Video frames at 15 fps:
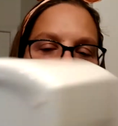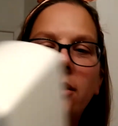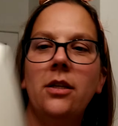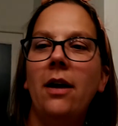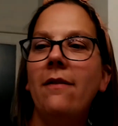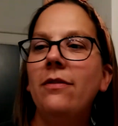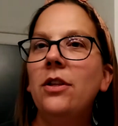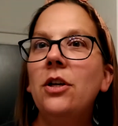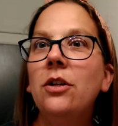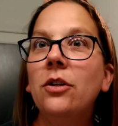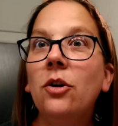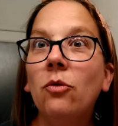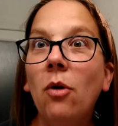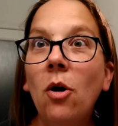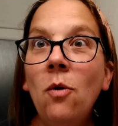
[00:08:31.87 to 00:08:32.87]
So have a little
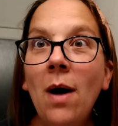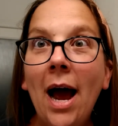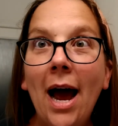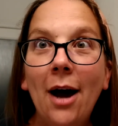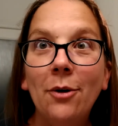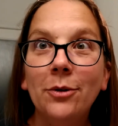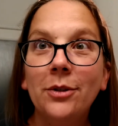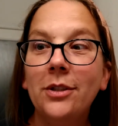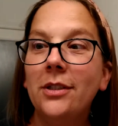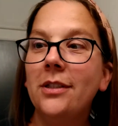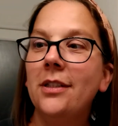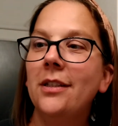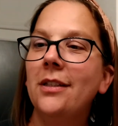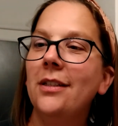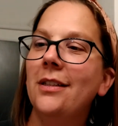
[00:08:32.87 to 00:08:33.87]
grow
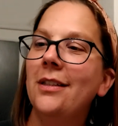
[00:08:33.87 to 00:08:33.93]
house.